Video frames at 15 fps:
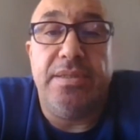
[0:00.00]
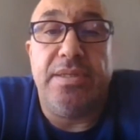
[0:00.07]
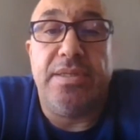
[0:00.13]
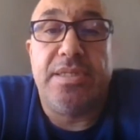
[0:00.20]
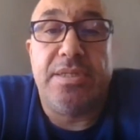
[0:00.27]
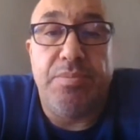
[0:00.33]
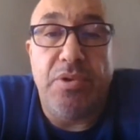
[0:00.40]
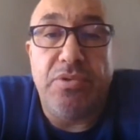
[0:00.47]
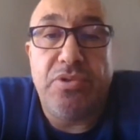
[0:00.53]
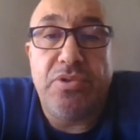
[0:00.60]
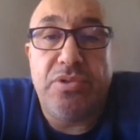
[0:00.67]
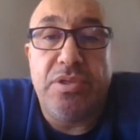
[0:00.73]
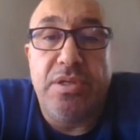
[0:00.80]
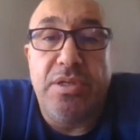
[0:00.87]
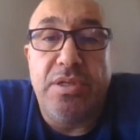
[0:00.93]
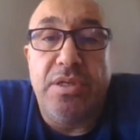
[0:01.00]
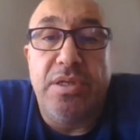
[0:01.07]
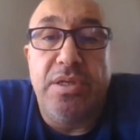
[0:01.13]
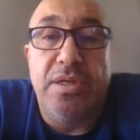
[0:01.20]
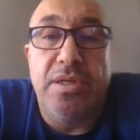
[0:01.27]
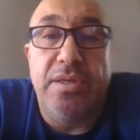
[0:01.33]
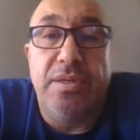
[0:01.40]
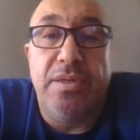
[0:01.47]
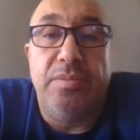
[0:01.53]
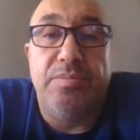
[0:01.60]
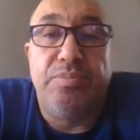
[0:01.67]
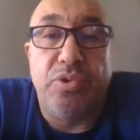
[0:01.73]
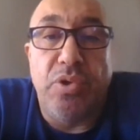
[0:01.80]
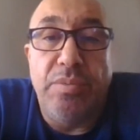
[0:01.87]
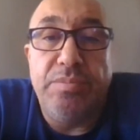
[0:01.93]
spots
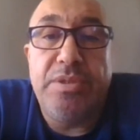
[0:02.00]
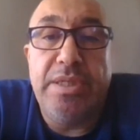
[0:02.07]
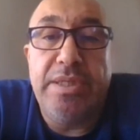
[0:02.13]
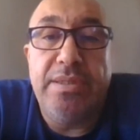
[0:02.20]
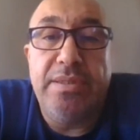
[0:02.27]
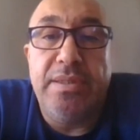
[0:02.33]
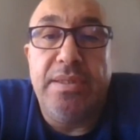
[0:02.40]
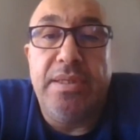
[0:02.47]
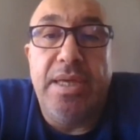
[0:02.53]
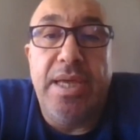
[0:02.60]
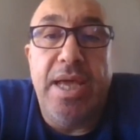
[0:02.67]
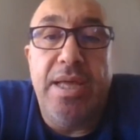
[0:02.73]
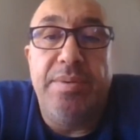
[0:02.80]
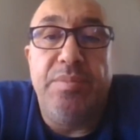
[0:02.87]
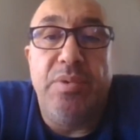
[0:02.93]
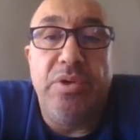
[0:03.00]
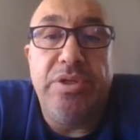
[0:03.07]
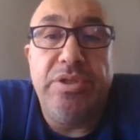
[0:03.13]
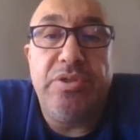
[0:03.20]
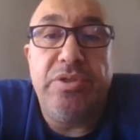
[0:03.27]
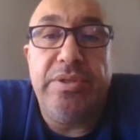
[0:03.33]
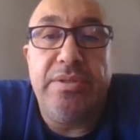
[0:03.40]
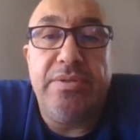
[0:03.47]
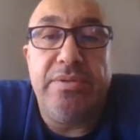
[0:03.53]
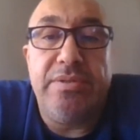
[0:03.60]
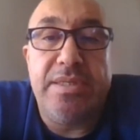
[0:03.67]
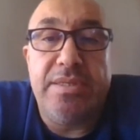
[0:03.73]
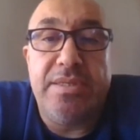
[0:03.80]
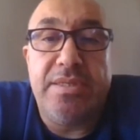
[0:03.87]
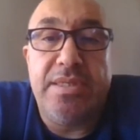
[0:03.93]
promptly and monitoring the
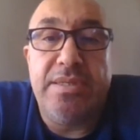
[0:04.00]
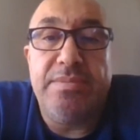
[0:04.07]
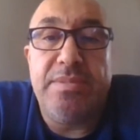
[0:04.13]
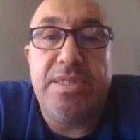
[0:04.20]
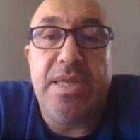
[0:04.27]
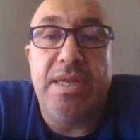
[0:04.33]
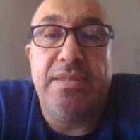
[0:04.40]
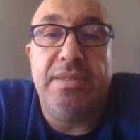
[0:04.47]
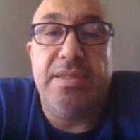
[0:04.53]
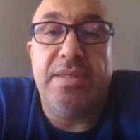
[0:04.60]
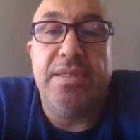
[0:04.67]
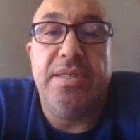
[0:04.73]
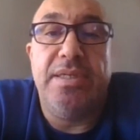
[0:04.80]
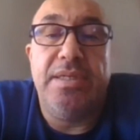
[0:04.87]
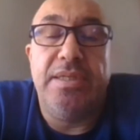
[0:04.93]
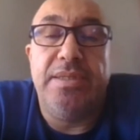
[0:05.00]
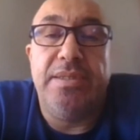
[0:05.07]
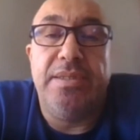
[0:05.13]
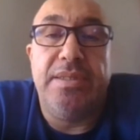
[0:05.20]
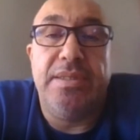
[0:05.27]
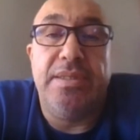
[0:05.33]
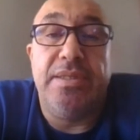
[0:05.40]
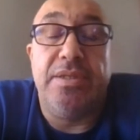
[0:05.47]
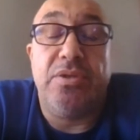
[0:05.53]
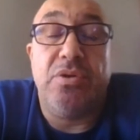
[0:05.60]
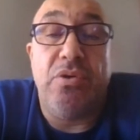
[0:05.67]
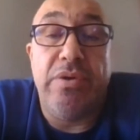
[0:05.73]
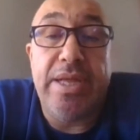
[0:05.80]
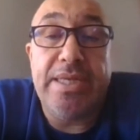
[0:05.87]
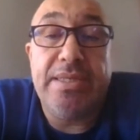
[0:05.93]
systems and
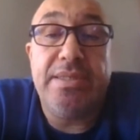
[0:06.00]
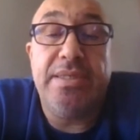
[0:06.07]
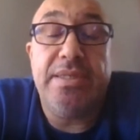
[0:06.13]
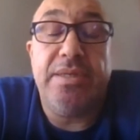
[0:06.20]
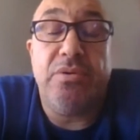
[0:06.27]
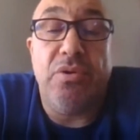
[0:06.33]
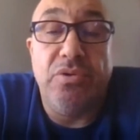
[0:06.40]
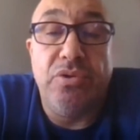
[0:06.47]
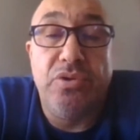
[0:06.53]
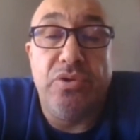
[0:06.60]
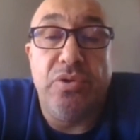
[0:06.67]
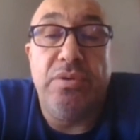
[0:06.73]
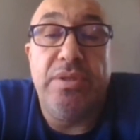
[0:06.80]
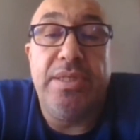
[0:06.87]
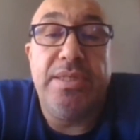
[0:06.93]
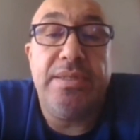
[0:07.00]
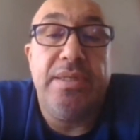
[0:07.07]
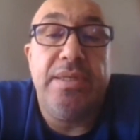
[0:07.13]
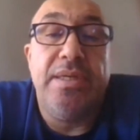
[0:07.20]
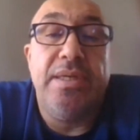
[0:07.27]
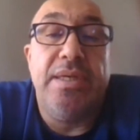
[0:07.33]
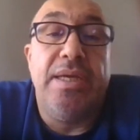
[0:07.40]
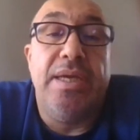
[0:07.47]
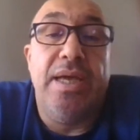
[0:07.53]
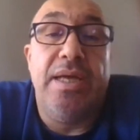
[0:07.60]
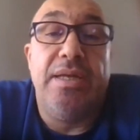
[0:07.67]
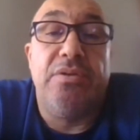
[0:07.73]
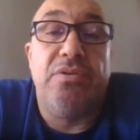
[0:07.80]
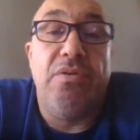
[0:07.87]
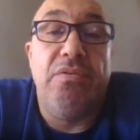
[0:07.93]
correcting, controlling,
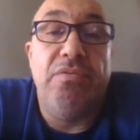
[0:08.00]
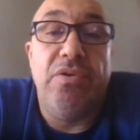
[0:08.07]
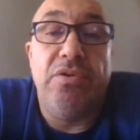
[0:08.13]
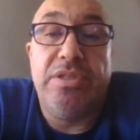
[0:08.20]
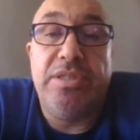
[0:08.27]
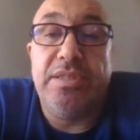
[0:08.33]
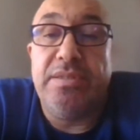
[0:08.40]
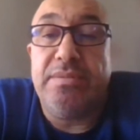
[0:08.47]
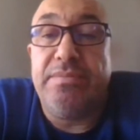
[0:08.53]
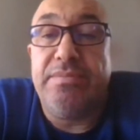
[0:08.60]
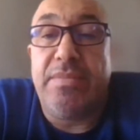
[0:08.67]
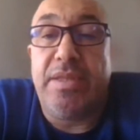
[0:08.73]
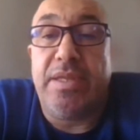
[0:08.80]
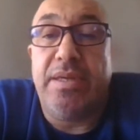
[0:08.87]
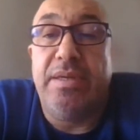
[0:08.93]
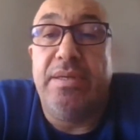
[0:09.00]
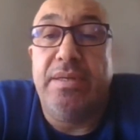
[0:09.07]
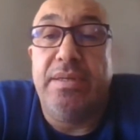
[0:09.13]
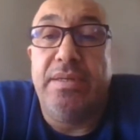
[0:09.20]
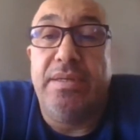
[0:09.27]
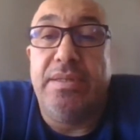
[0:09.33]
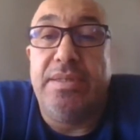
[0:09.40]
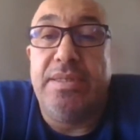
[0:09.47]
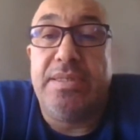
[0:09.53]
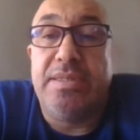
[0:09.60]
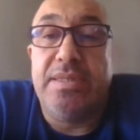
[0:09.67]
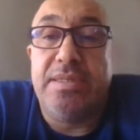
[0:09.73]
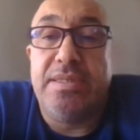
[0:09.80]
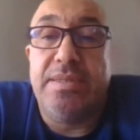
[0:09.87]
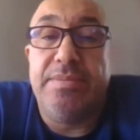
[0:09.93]
and converting this
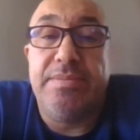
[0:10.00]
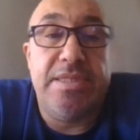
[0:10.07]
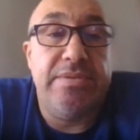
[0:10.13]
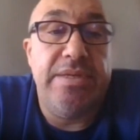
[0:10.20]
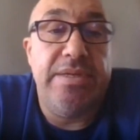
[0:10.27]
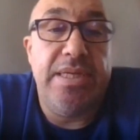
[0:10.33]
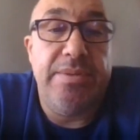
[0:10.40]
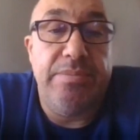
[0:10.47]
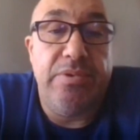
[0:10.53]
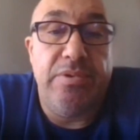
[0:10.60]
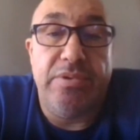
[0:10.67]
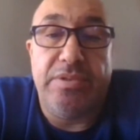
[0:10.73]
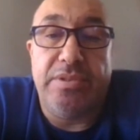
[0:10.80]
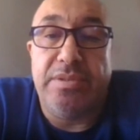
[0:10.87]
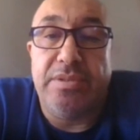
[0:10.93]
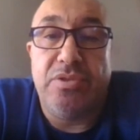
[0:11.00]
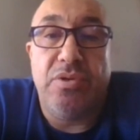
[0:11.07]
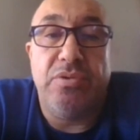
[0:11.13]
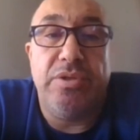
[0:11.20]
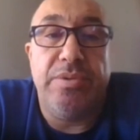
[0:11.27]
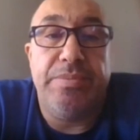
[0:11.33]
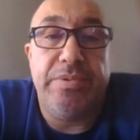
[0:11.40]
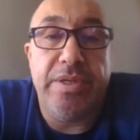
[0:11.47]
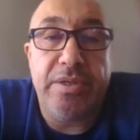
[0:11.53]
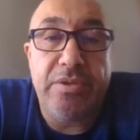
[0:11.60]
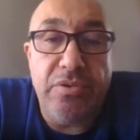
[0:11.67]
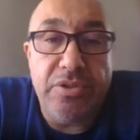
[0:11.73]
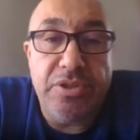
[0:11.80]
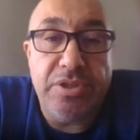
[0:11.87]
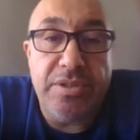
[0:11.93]
system is really important. So the
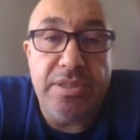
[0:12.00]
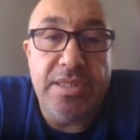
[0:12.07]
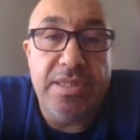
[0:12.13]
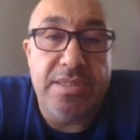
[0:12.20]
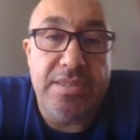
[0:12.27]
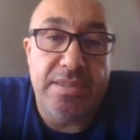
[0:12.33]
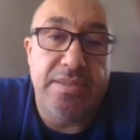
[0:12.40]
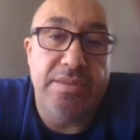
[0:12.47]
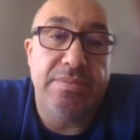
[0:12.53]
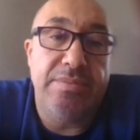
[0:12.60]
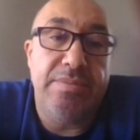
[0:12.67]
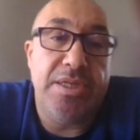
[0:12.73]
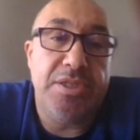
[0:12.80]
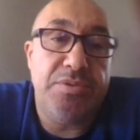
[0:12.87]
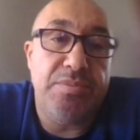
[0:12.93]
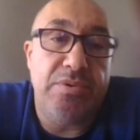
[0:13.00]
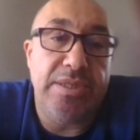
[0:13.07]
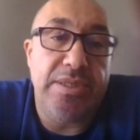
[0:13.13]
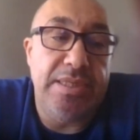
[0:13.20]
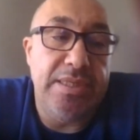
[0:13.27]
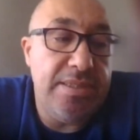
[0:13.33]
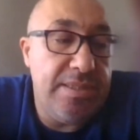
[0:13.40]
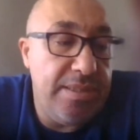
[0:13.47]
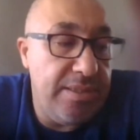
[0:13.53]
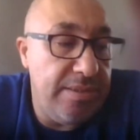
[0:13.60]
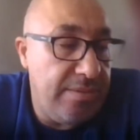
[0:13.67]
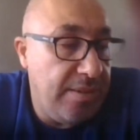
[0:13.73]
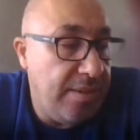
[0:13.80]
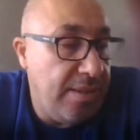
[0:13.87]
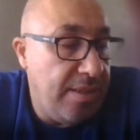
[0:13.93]
precaution is much more easier